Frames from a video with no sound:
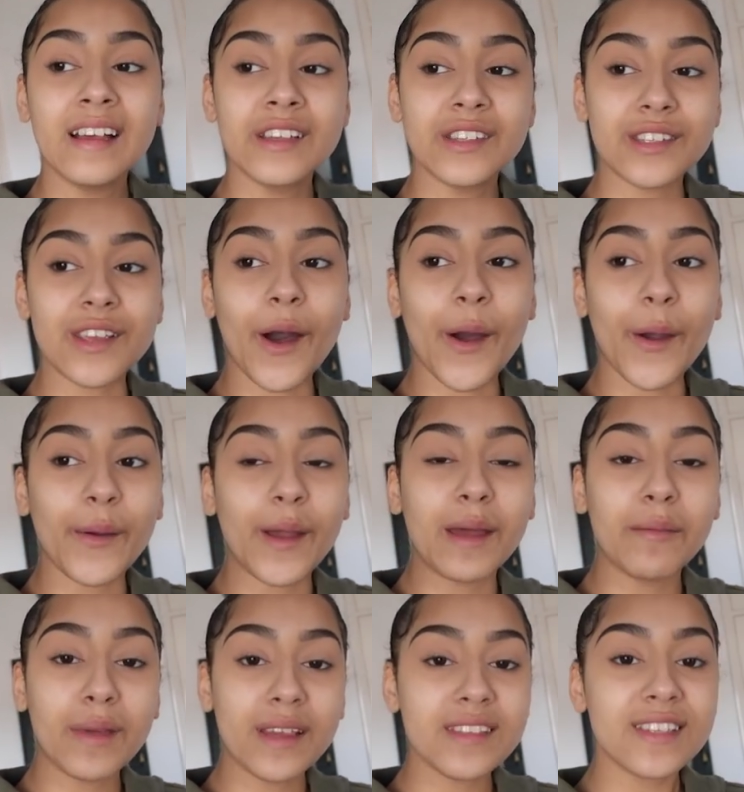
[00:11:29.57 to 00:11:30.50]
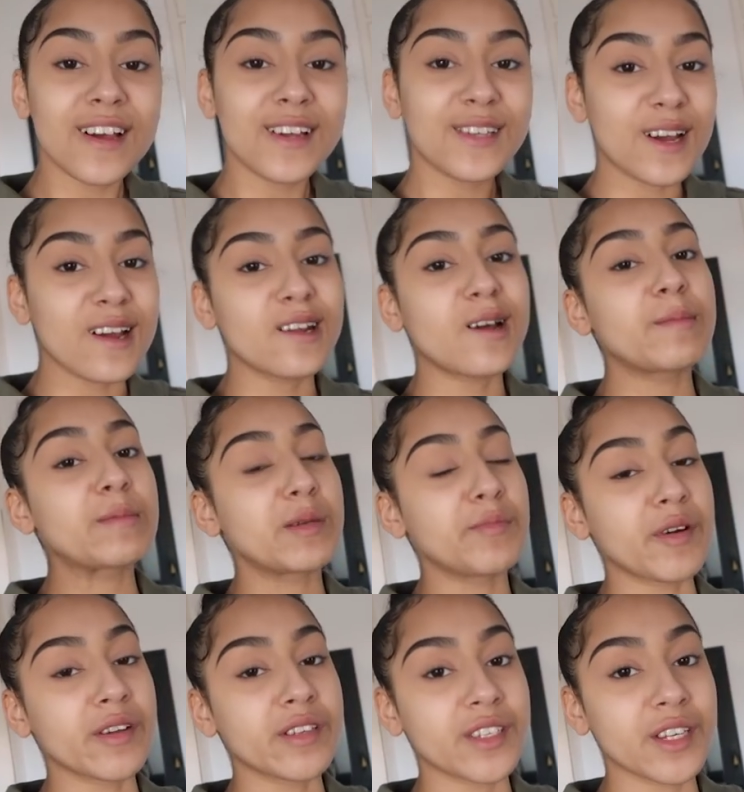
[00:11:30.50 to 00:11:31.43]
So it means that I turn up to
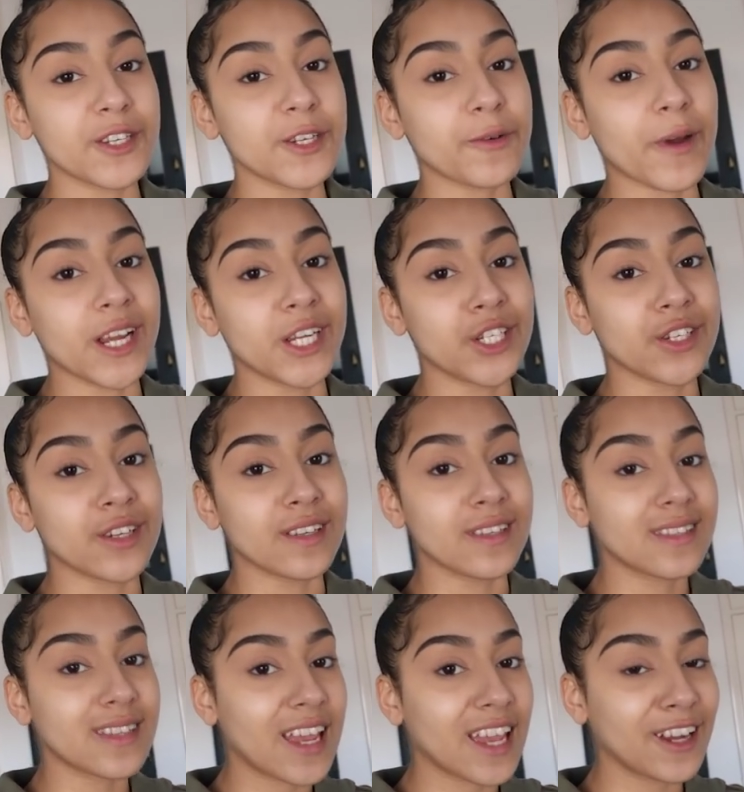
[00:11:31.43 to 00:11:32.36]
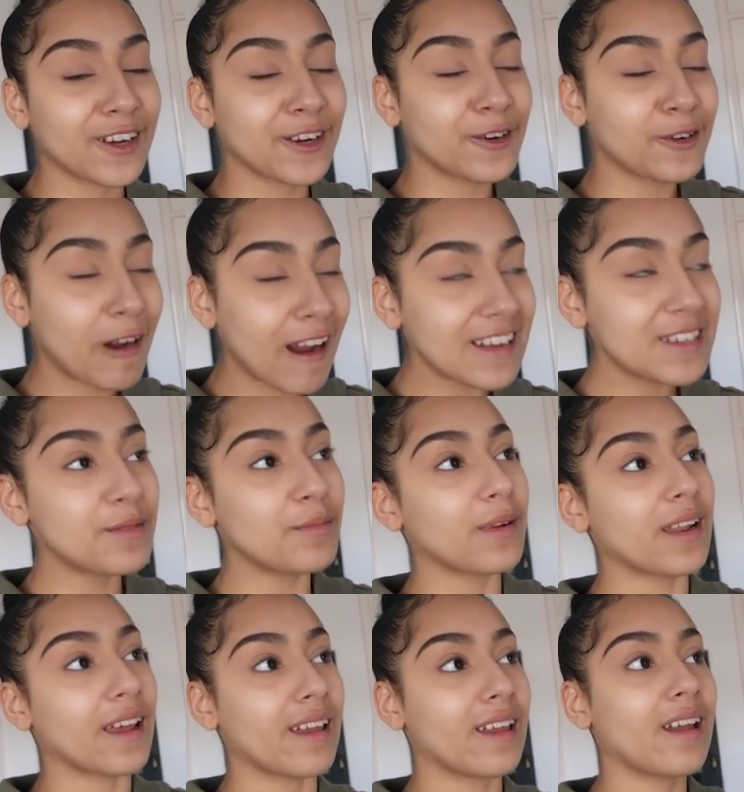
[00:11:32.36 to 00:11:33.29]
most situations
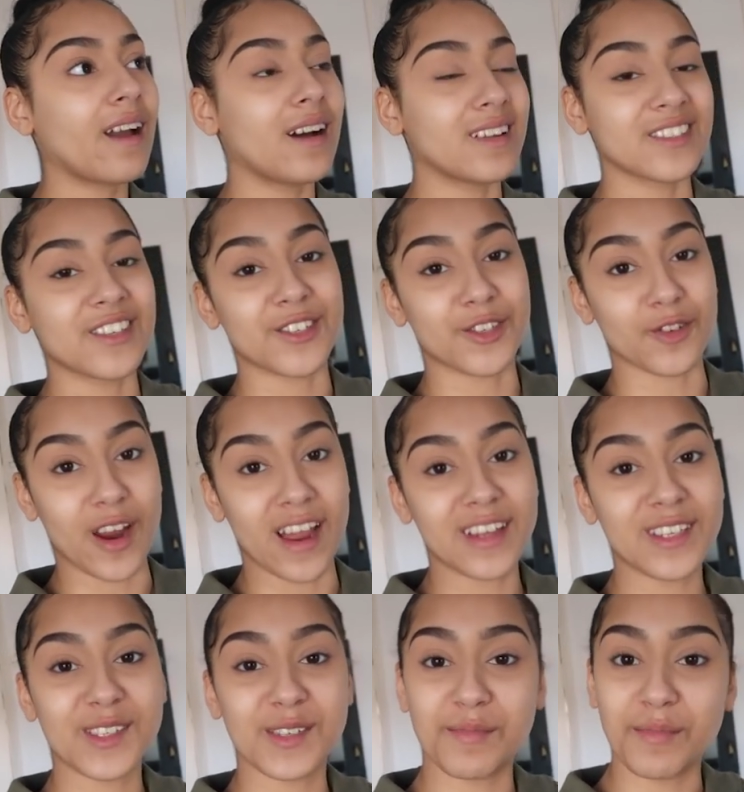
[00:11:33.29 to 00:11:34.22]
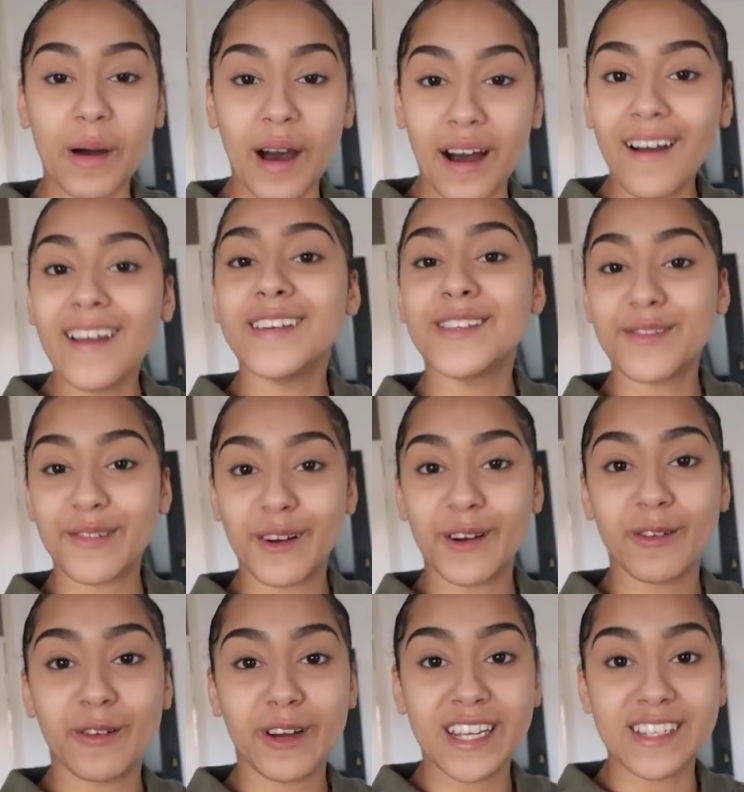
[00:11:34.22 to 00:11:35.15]
incredibly underdressed, but it's for
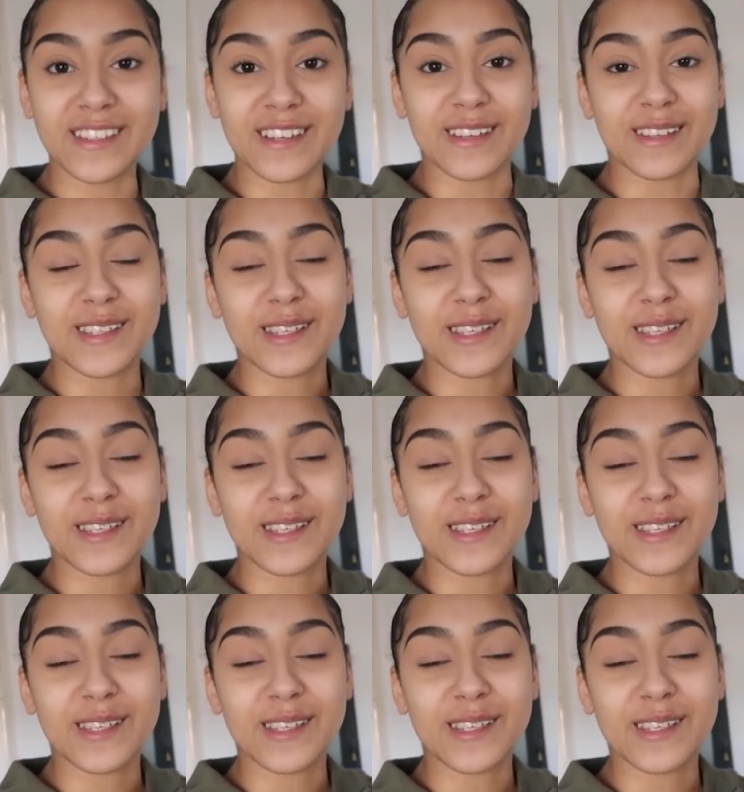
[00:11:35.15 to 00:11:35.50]
a reason.